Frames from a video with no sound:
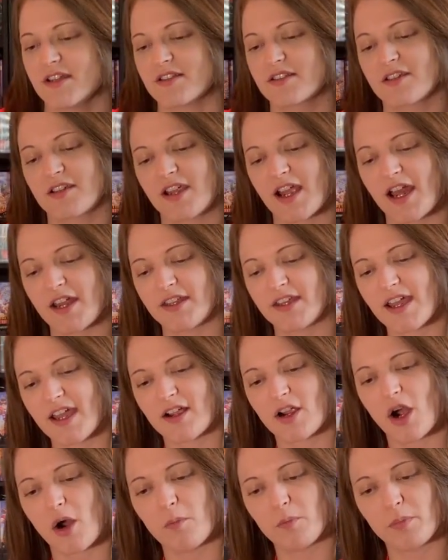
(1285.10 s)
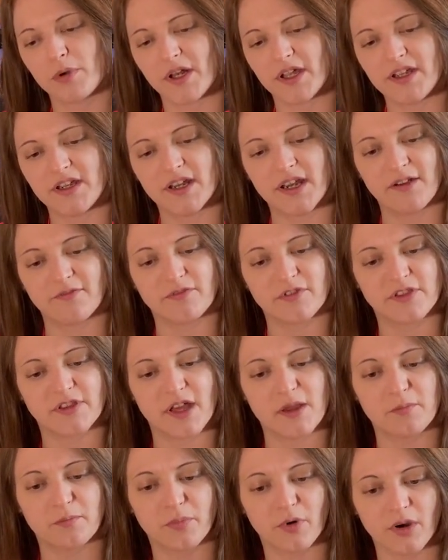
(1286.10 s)
to kind of get complete and
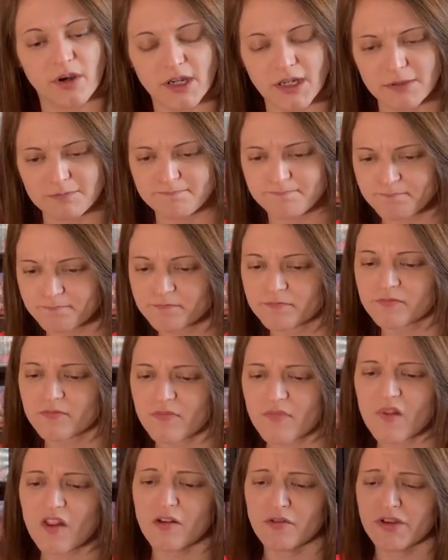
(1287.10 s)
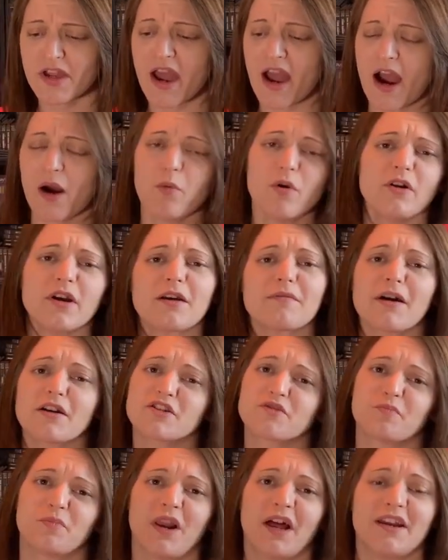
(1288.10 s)
everything. But yeah, I will get
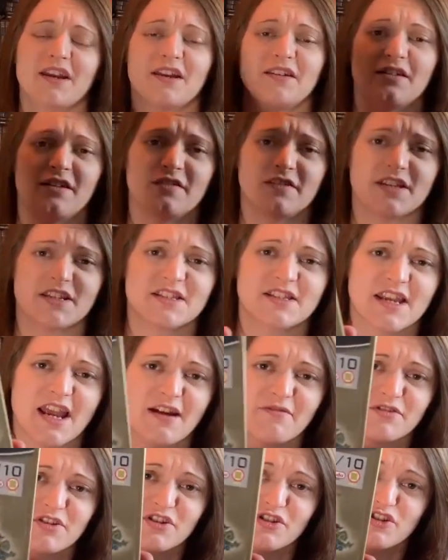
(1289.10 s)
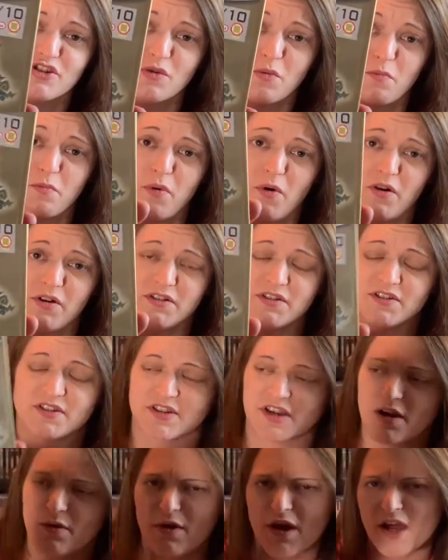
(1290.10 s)
around to playing this series at some point.
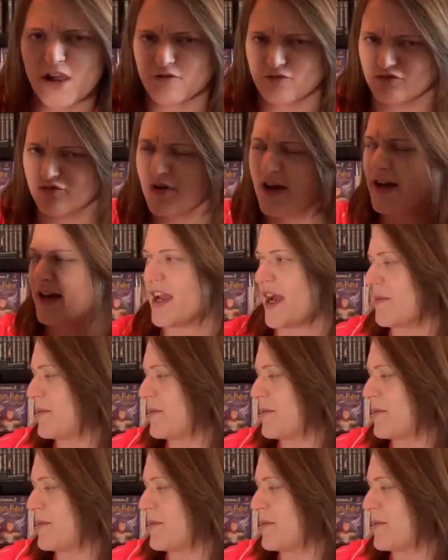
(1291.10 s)
So really